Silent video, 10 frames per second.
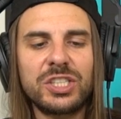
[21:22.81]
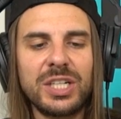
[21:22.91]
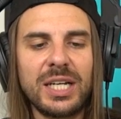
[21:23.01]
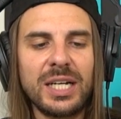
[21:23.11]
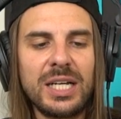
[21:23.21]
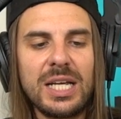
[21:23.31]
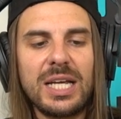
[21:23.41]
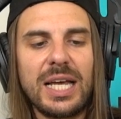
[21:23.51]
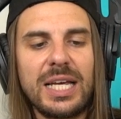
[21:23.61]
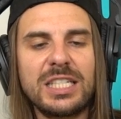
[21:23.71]
shit
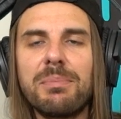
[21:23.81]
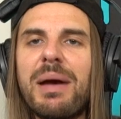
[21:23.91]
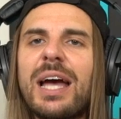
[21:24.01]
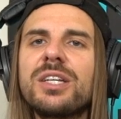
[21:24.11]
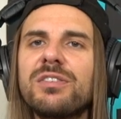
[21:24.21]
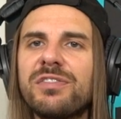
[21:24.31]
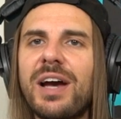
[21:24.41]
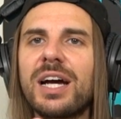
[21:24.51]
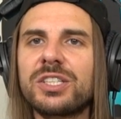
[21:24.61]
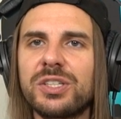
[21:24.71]
is
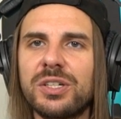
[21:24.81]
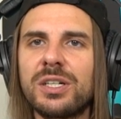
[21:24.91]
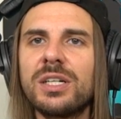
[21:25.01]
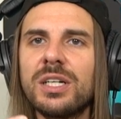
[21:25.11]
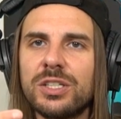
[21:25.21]
manufactured